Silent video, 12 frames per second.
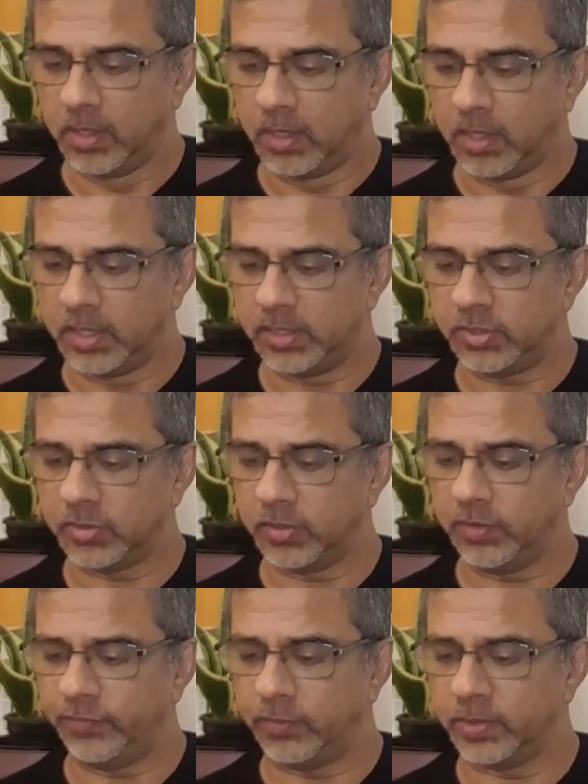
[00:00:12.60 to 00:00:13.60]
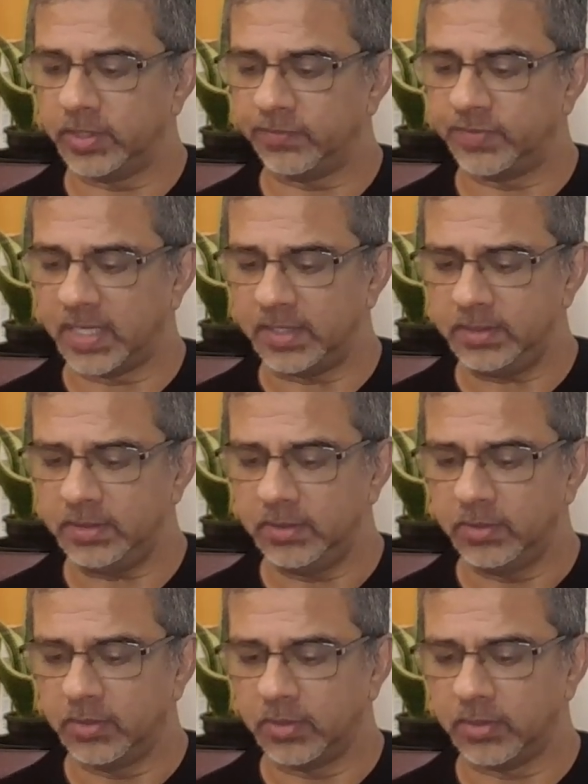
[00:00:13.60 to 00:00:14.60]
Are you sorry for what you've done,
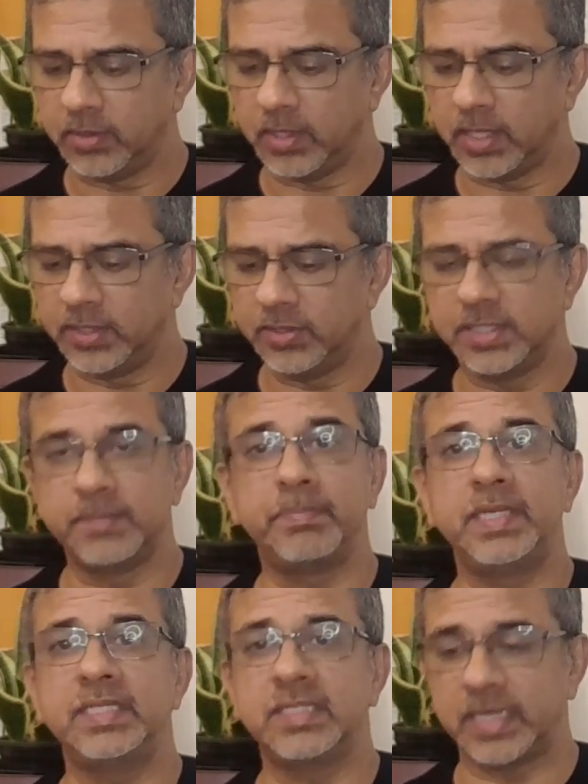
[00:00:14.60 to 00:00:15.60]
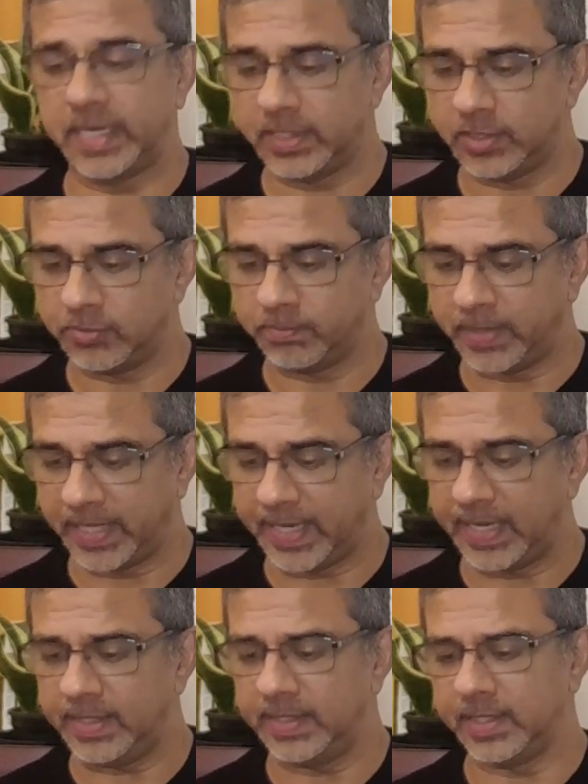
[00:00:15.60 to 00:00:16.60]
or are you simply trying to
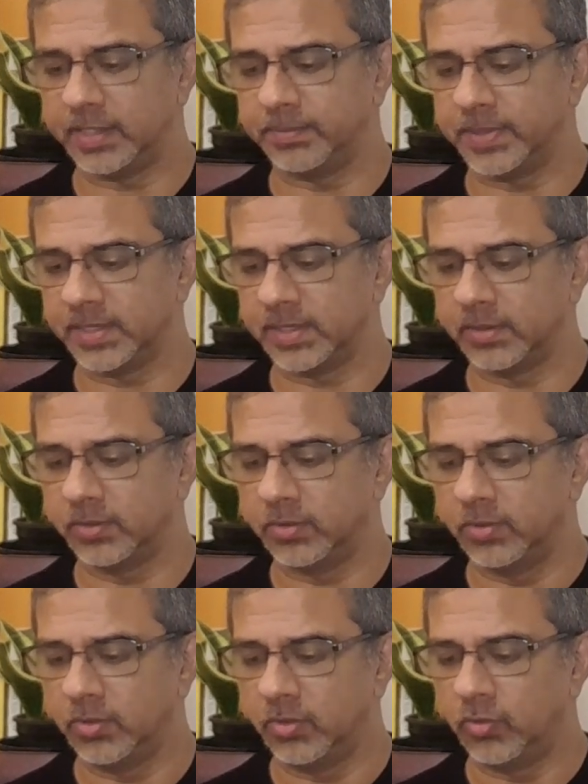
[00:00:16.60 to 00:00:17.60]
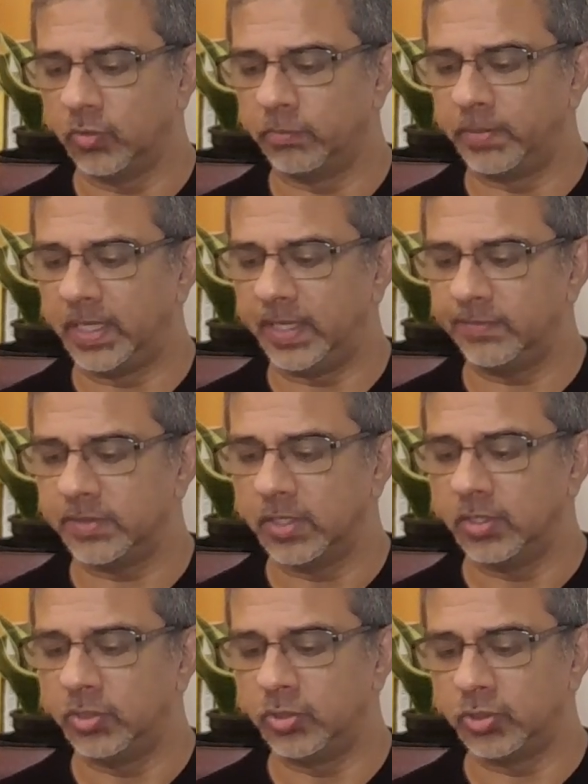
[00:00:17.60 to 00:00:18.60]
placate the other person who believes
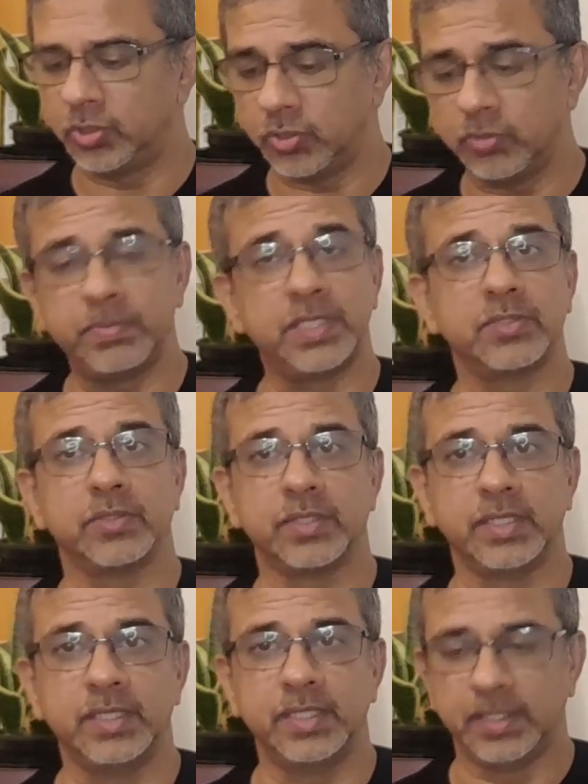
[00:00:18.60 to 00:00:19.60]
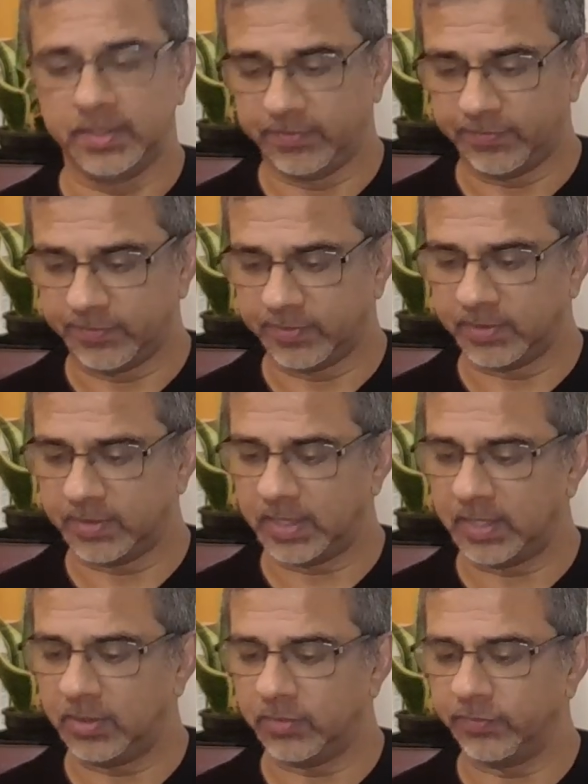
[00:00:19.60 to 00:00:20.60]
you should be sorry for the
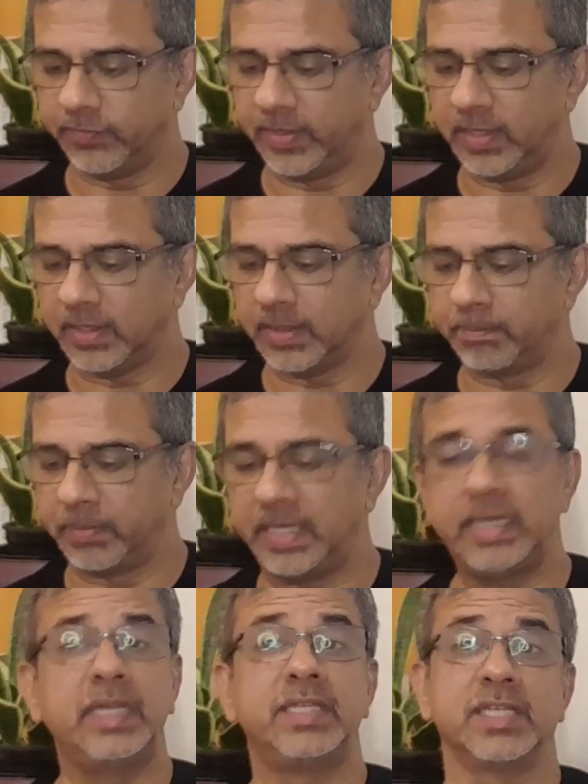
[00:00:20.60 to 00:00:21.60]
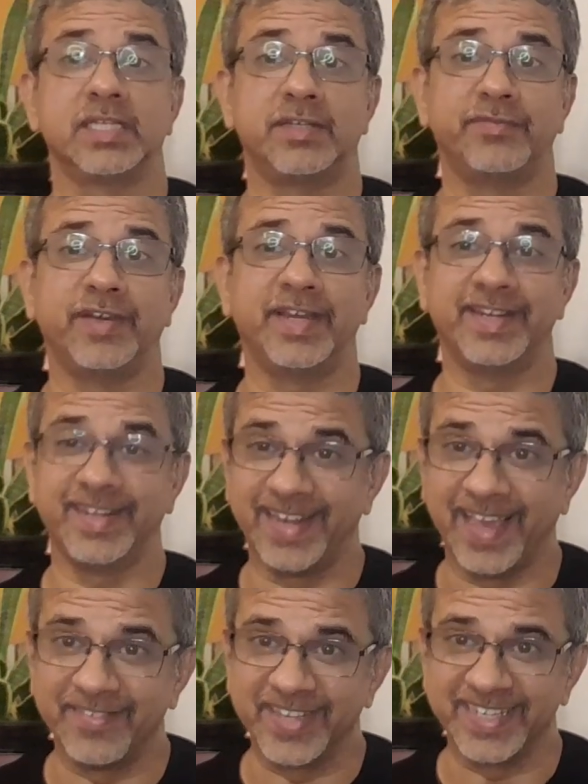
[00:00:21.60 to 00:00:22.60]
thing you feel completely justified in
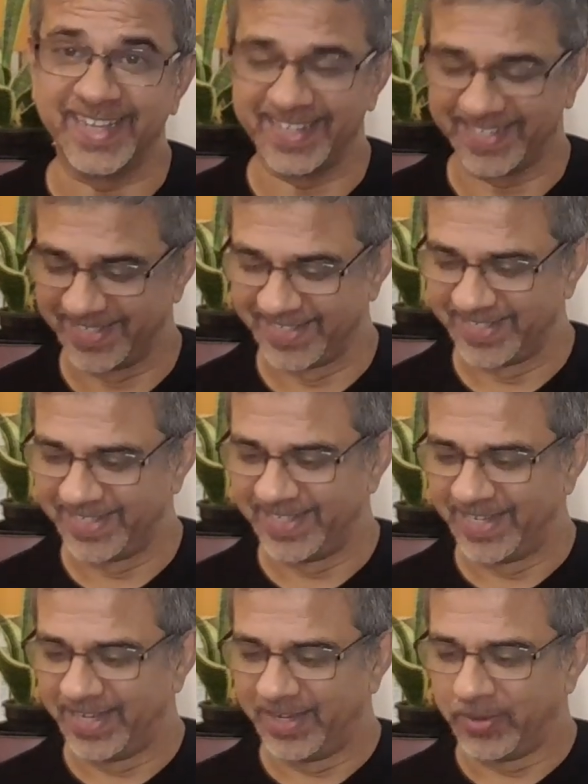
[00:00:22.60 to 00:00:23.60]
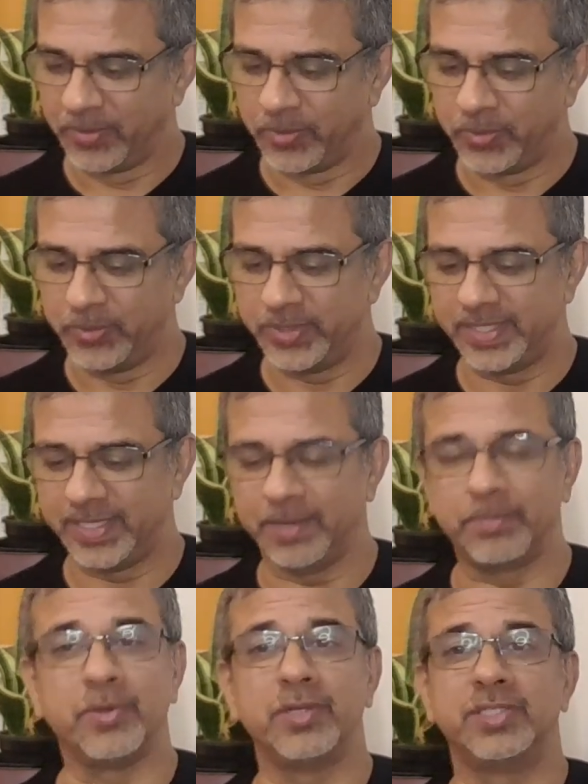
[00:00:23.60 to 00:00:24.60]
having done? Who is the
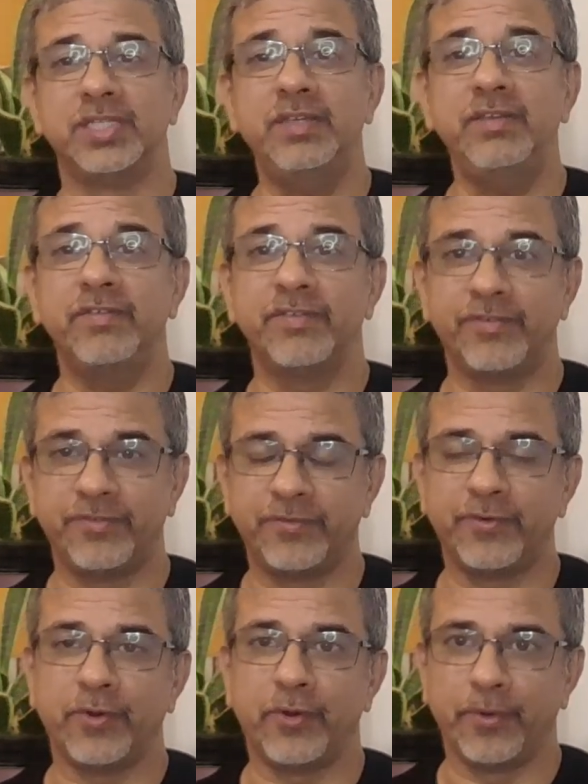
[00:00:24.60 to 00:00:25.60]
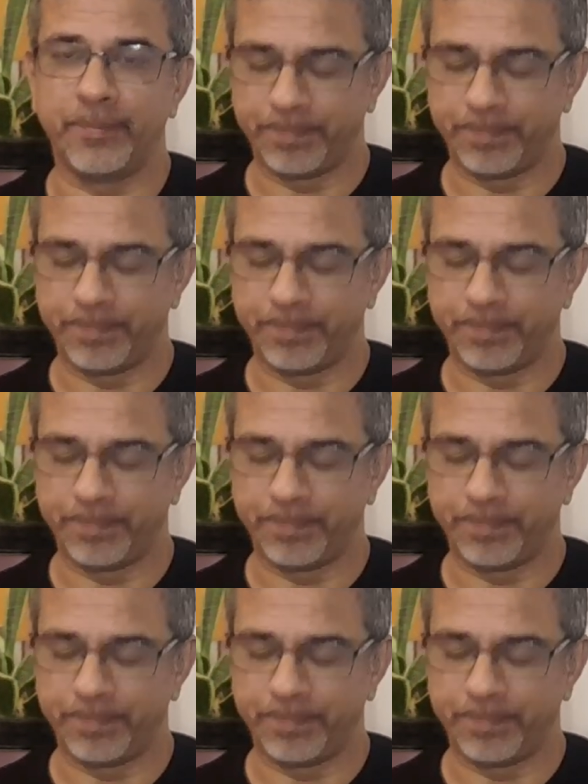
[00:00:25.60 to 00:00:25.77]
apology for?